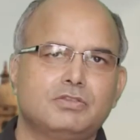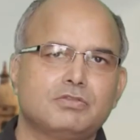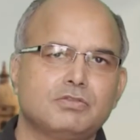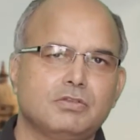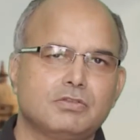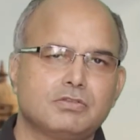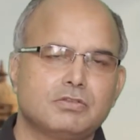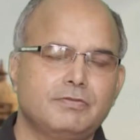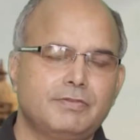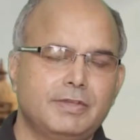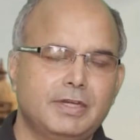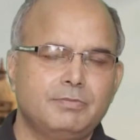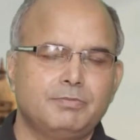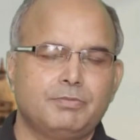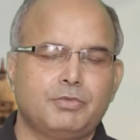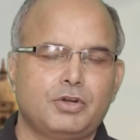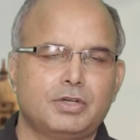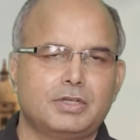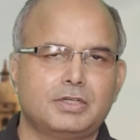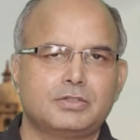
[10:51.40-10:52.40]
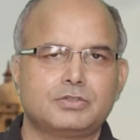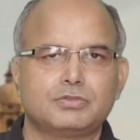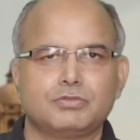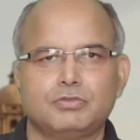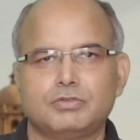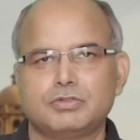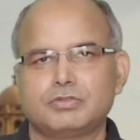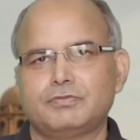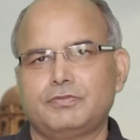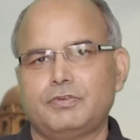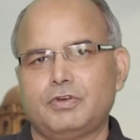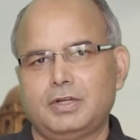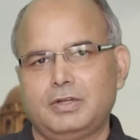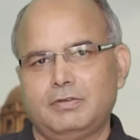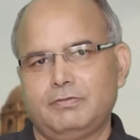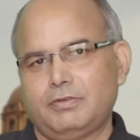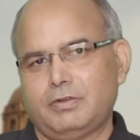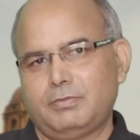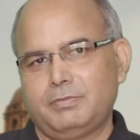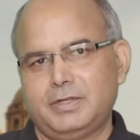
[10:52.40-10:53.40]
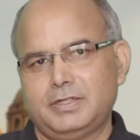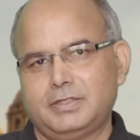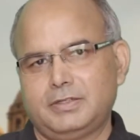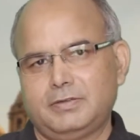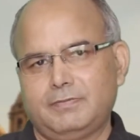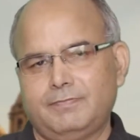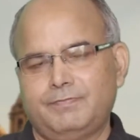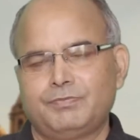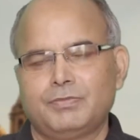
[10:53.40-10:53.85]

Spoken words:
is also a very important source for information.